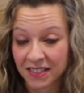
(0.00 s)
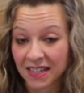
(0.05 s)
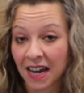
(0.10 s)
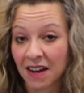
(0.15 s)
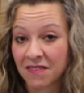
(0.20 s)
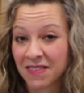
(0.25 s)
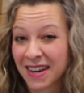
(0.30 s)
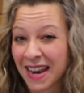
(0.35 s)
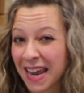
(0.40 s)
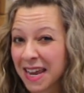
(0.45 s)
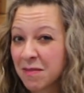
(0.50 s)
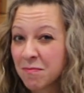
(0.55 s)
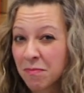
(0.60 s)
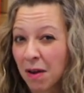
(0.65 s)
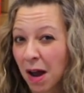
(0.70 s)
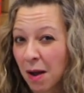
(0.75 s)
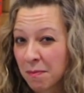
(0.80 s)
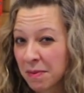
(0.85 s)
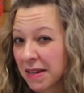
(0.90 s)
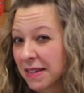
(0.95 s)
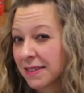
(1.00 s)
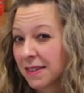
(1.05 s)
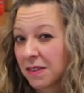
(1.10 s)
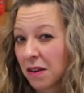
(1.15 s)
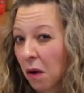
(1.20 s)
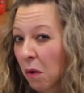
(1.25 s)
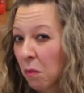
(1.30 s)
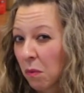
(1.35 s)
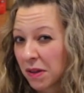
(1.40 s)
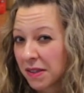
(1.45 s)
To have nine puppies and
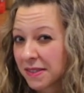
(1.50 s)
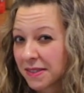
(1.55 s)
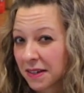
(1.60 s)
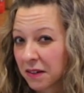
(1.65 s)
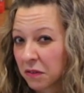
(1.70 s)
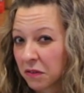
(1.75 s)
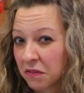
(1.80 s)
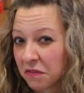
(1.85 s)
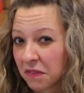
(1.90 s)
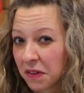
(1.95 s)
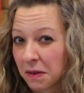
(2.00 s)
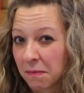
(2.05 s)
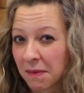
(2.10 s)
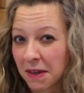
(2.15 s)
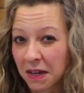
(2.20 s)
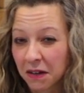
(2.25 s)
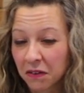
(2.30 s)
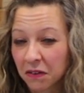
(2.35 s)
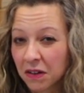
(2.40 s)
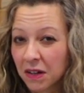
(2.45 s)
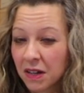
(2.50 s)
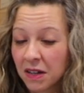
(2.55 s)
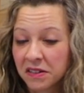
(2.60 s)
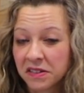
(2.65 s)
not one single female,